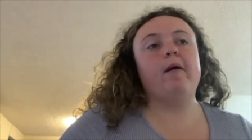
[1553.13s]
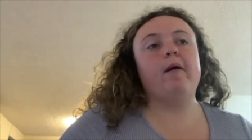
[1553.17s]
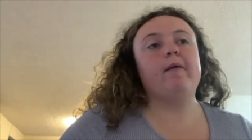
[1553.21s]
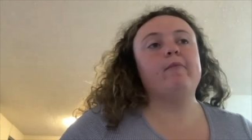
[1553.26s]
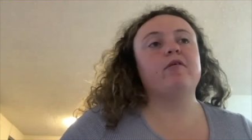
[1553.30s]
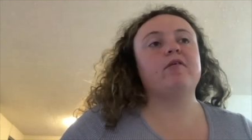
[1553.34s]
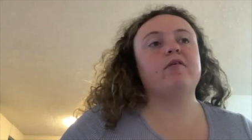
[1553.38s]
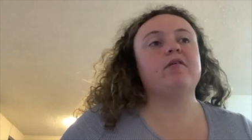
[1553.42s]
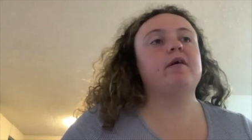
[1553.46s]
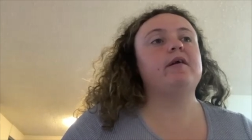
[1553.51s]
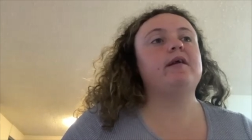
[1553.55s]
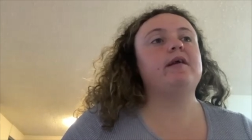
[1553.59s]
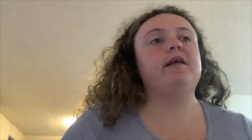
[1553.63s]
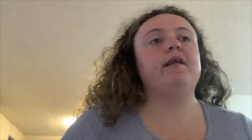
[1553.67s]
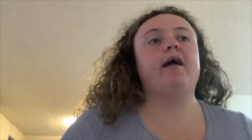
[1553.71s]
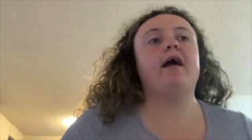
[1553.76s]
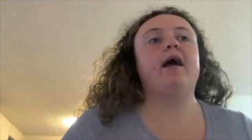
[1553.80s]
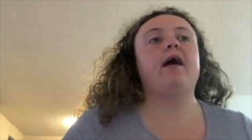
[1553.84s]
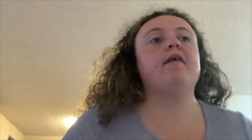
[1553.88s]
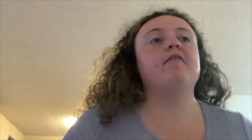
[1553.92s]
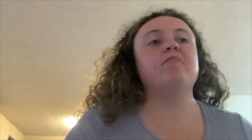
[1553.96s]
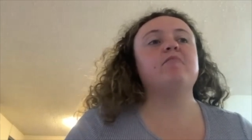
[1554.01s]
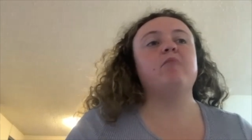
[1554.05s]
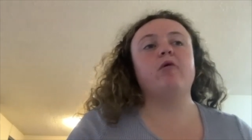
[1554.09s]
I was lucky to
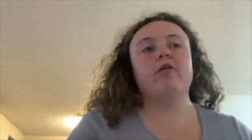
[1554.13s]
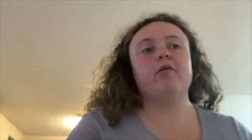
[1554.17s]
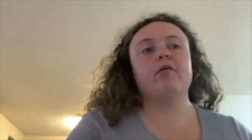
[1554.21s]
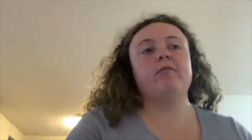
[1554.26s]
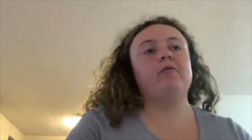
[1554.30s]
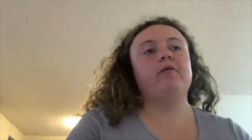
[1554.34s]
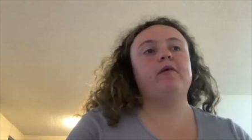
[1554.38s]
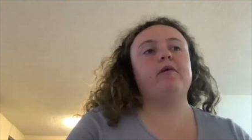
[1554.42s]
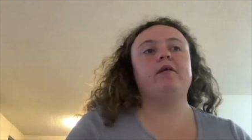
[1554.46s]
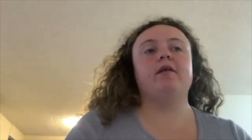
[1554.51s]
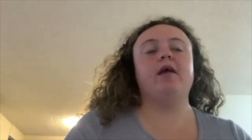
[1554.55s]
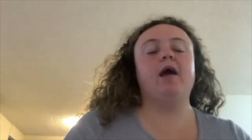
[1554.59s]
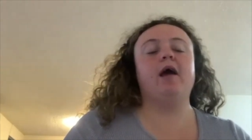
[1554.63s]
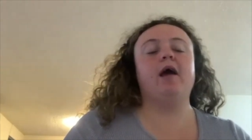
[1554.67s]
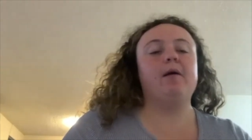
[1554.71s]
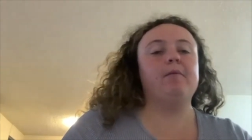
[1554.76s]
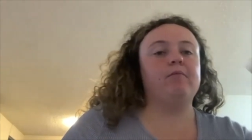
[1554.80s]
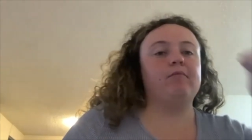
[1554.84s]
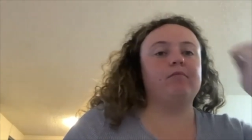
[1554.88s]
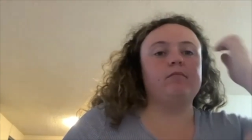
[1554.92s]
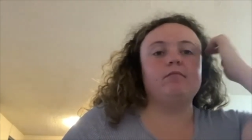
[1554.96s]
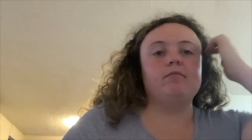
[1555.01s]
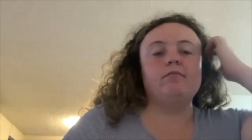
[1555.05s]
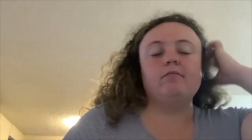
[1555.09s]
have multiple
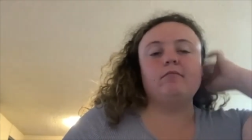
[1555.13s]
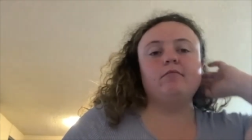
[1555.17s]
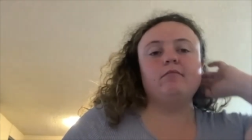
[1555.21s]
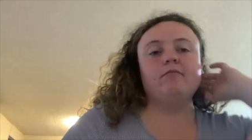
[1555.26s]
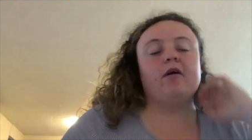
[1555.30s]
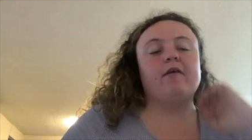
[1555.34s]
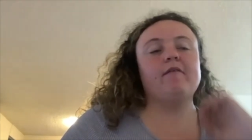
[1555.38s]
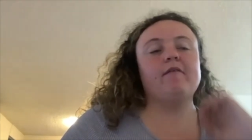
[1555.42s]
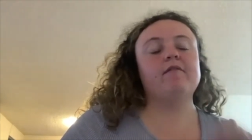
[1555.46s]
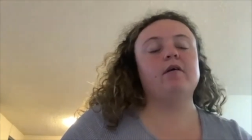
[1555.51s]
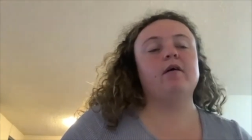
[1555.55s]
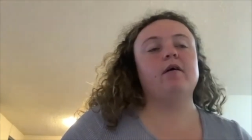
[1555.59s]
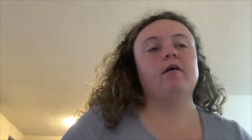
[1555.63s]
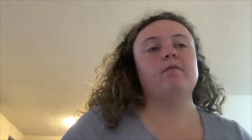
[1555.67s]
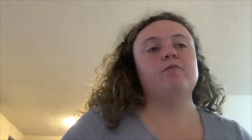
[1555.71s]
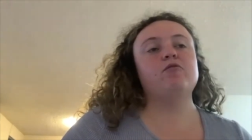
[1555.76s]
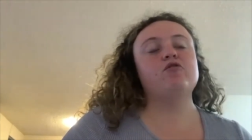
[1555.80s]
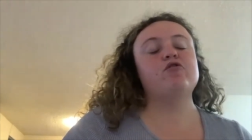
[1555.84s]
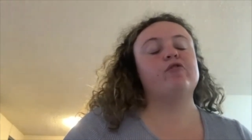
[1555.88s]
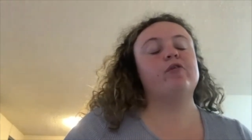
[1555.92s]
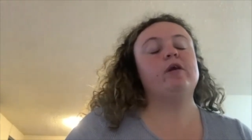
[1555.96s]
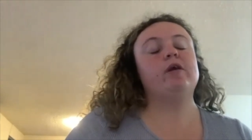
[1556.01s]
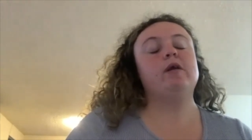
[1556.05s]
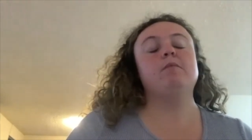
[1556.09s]
income
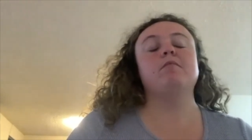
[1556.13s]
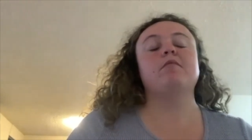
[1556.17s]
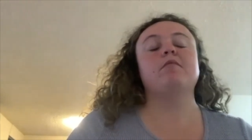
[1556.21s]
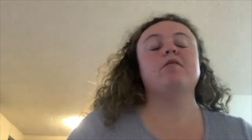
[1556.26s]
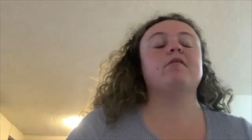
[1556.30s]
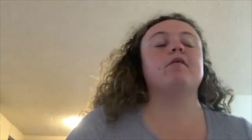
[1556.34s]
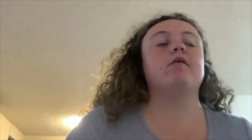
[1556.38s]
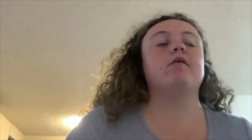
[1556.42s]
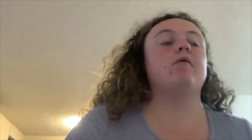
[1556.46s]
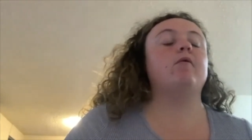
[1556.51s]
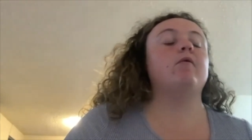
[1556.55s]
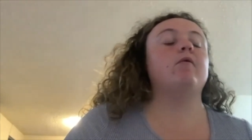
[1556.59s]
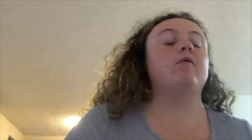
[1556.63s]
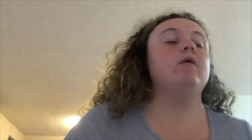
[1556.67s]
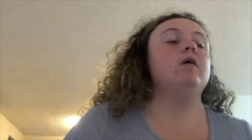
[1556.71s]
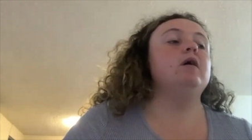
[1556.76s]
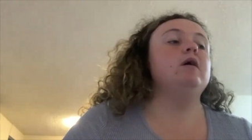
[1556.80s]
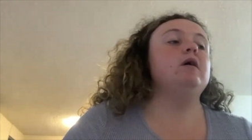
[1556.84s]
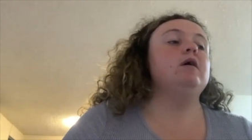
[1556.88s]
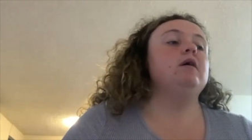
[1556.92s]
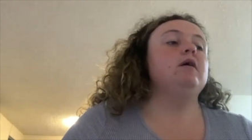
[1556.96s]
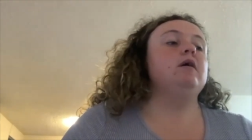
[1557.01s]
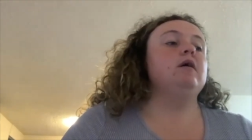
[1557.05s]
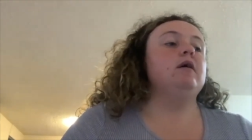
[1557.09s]
streams, so,
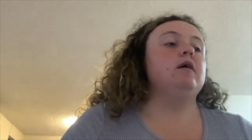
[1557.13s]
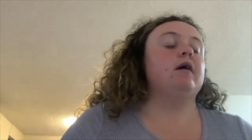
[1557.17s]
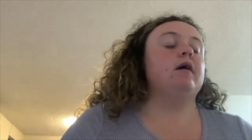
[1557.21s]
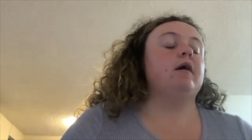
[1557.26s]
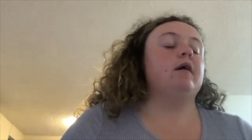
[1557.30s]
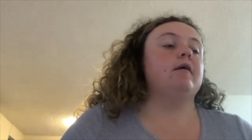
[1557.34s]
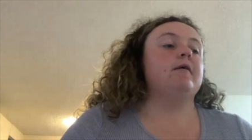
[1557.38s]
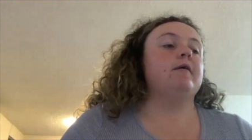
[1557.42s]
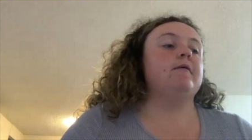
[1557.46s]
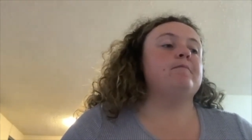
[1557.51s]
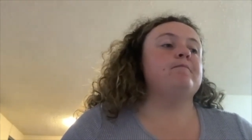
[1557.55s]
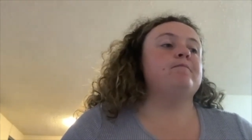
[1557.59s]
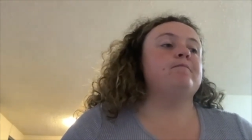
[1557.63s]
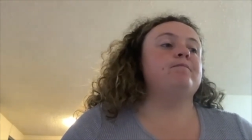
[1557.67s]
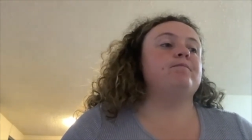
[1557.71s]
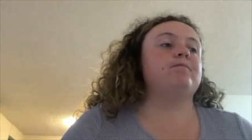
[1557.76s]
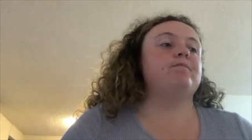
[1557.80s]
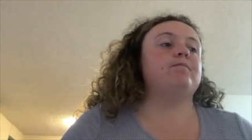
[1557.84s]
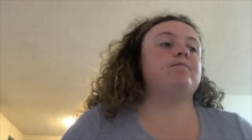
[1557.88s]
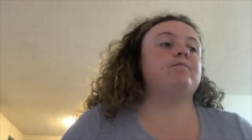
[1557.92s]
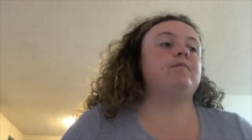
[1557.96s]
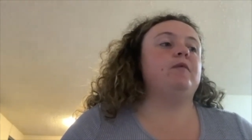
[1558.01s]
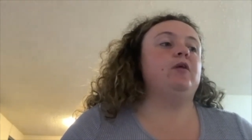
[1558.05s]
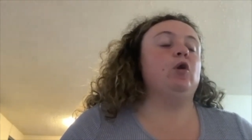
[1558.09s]

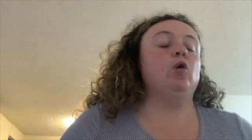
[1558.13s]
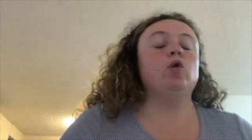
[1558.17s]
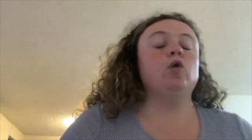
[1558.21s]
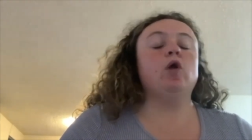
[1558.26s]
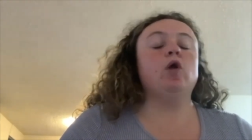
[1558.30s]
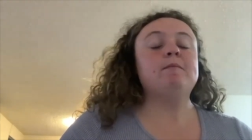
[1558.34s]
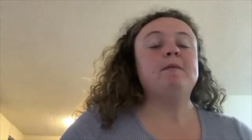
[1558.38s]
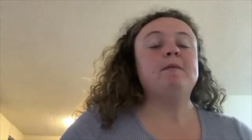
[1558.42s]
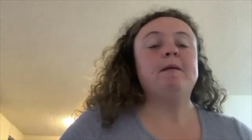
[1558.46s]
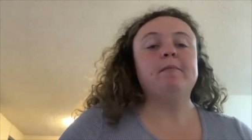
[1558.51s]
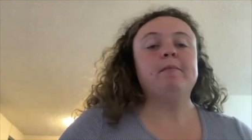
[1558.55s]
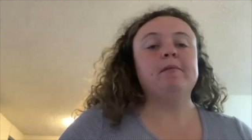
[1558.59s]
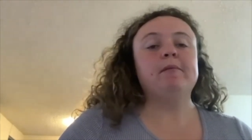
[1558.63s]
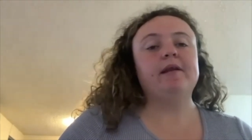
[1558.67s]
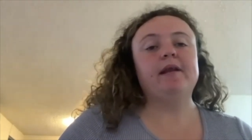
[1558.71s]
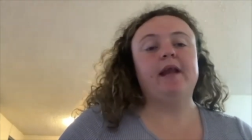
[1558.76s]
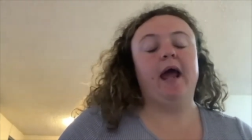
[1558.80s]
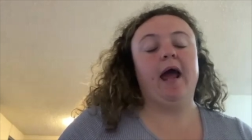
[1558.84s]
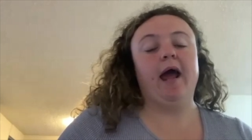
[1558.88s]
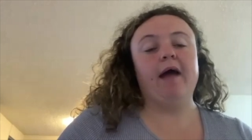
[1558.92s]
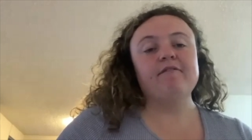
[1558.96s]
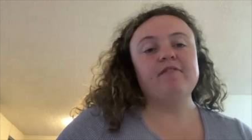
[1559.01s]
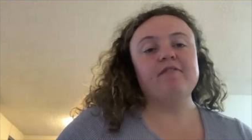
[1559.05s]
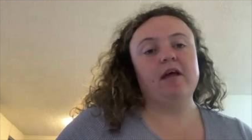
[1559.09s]
you know, a lot of people didn't
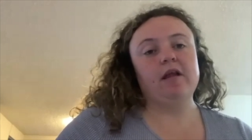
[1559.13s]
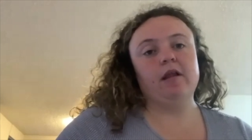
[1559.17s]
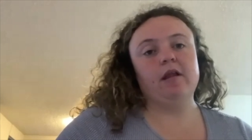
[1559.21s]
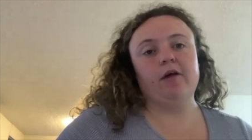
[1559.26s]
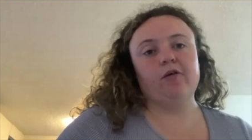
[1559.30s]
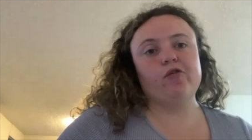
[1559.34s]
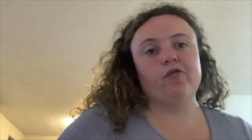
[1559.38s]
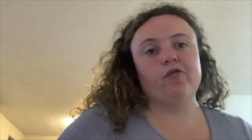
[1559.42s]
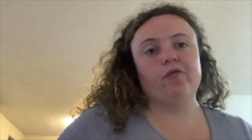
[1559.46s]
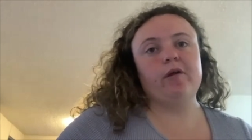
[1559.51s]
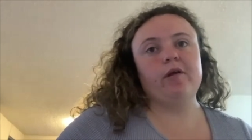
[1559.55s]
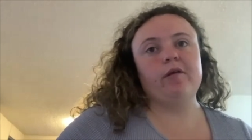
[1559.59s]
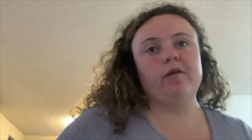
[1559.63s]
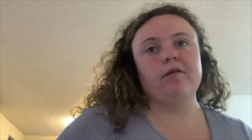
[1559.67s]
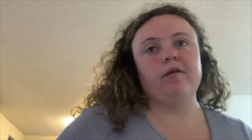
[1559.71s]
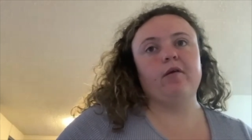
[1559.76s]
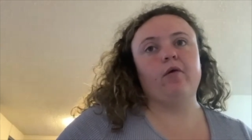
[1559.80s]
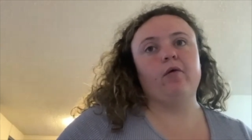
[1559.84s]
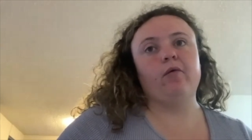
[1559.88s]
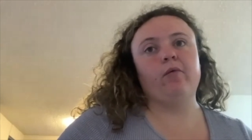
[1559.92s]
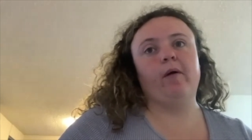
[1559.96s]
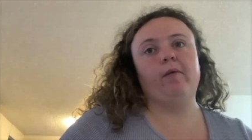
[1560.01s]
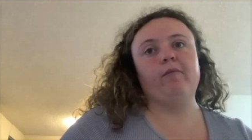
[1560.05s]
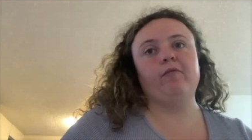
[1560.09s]
have that luxury,
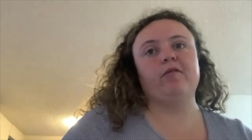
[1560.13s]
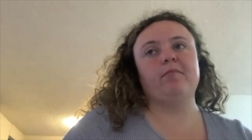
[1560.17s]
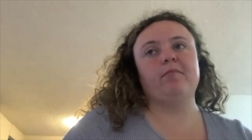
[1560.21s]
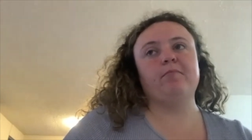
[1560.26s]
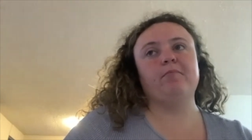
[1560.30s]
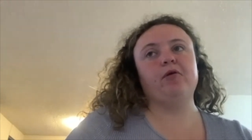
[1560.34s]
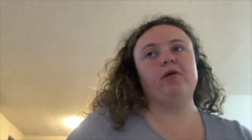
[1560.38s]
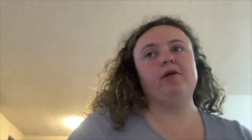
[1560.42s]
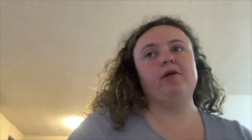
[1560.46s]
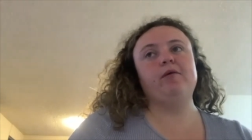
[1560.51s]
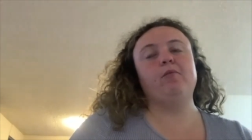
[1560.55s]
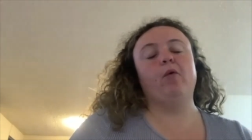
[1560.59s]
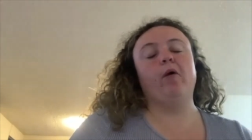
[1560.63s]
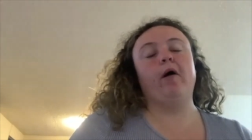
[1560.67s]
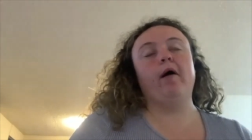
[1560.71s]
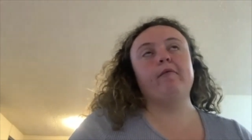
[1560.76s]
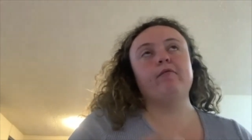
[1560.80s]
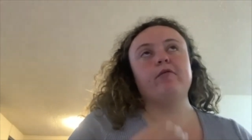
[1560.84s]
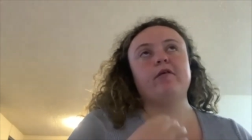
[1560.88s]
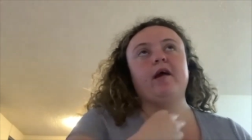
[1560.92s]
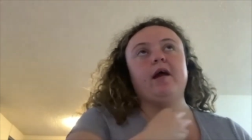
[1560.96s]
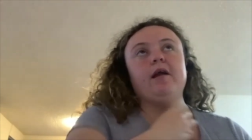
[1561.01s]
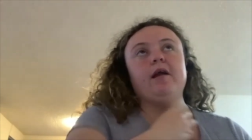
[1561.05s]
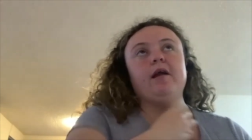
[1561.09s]
so I was
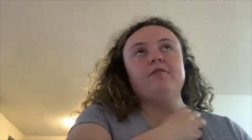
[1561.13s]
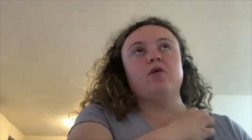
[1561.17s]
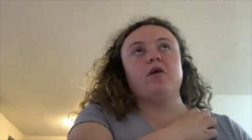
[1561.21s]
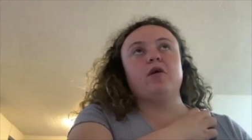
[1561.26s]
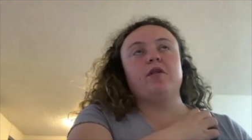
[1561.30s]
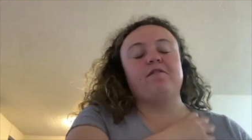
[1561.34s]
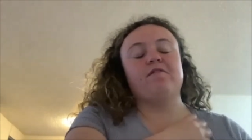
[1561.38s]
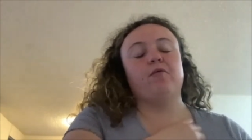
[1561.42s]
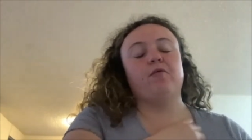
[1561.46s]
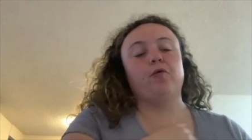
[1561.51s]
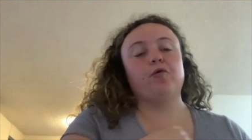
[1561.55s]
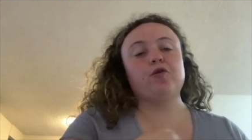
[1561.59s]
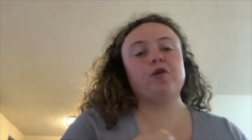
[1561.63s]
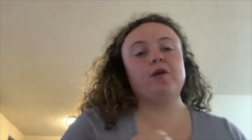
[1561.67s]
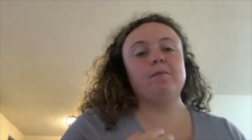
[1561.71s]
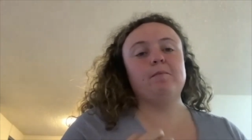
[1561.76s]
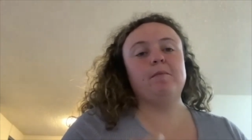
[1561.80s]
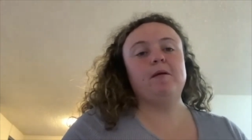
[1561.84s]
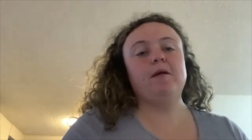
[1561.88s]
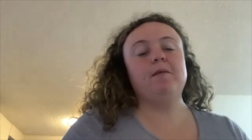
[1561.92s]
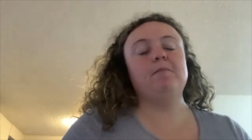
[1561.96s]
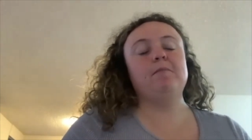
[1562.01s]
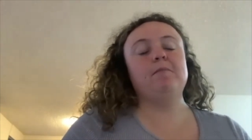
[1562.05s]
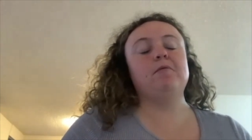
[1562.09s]
kind of one of the fortunate
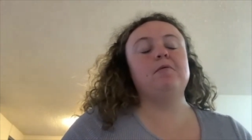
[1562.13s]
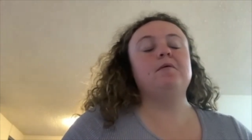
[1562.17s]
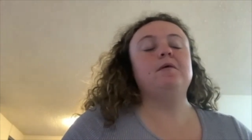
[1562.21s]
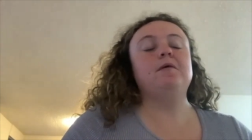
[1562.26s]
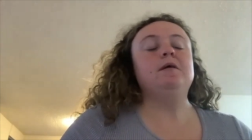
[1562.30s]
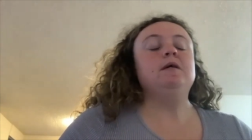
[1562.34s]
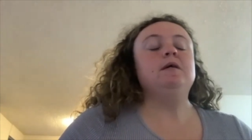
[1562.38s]
people,